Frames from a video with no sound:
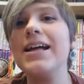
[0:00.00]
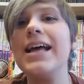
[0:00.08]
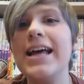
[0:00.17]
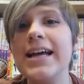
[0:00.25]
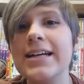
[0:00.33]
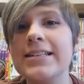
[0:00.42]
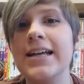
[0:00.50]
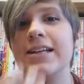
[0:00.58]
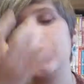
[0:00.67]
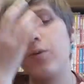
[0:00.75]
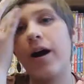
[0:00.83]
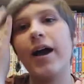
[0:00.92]
and
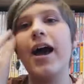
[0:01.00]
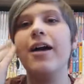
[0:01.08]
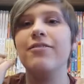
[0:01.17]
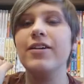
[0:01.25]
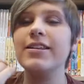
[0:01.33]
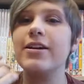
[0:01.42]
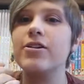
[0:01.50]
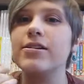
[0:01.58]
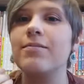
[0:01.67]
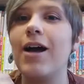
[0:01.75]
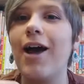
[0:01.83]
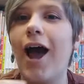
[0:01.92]
that's why I think there are
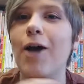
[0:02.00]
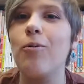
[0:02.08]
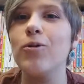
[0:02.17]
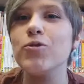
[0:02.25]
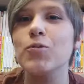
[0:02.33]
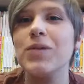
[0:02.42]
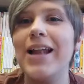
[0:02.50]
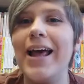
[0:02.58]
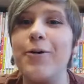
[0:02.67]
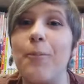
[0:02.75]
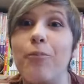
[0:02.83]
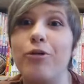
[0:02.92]
I want to be
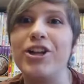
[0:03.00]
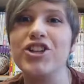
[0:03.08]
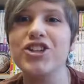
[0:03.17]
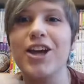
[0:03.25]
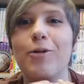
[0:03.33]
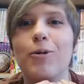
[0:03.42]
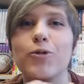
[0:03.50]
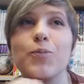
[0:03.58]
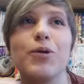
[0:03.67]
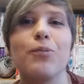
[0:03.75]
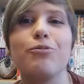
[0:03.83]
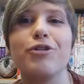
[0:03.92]
like a bridge. I want to
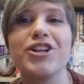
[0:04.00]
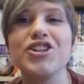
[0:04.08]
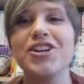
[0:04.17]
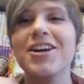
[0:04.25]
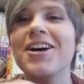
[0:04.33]
be a bridge